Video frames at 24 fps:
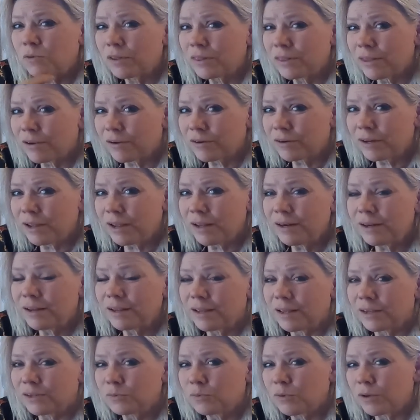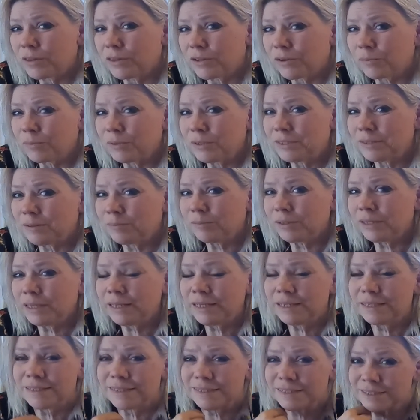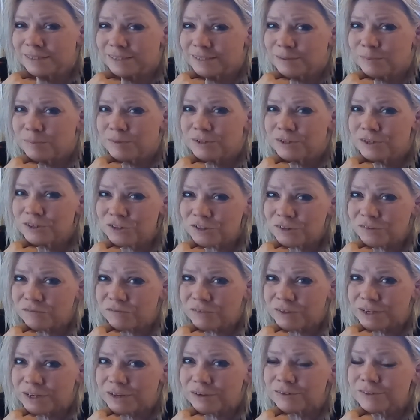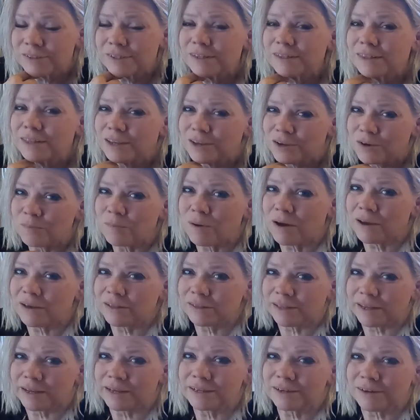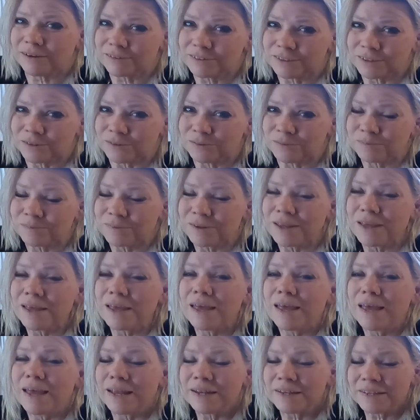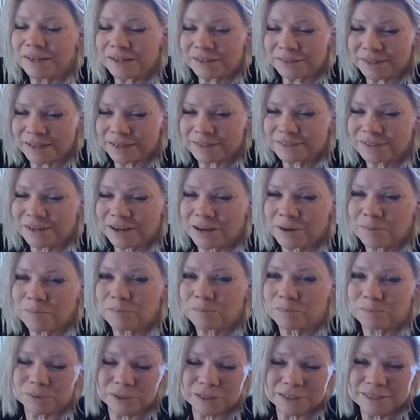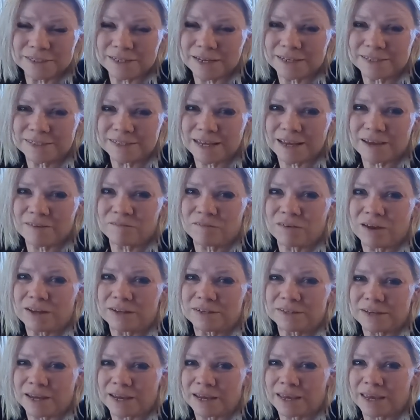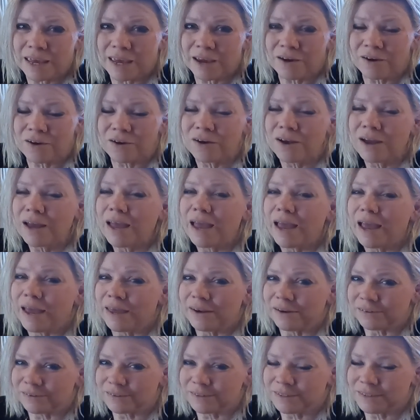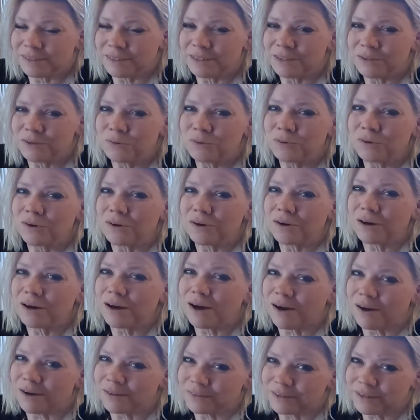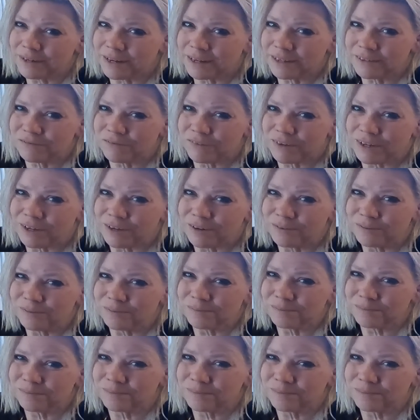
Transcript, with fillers: when they're done, guess what? There'll be some links to some additional videos that you might like also. Until next time, please stay safe and take care, and I'll see you on the next video.